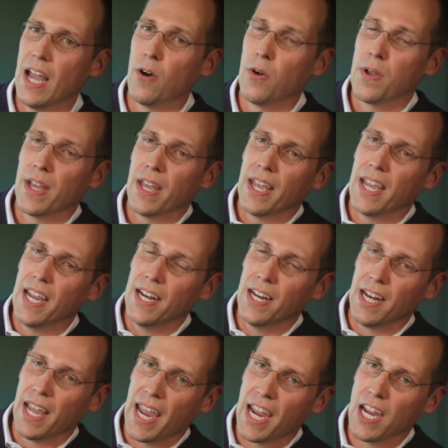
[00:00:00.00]
Now, in
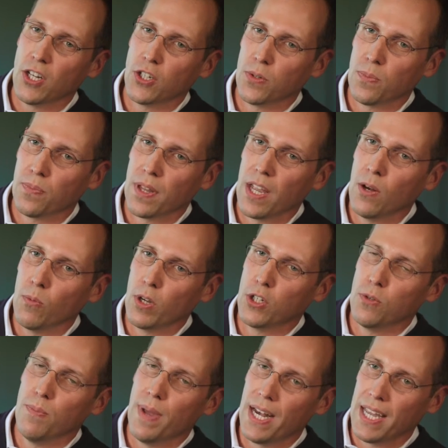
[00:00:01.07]
an age in
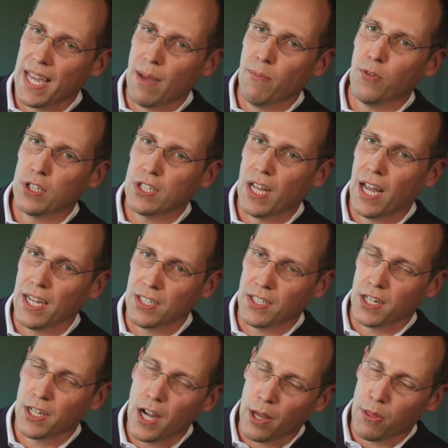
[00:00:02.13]
which many emphasize
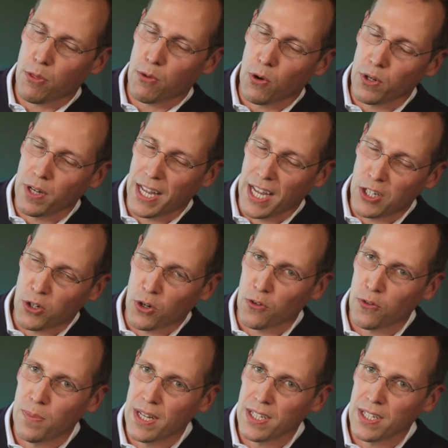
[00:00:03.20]
the cutthroat nature of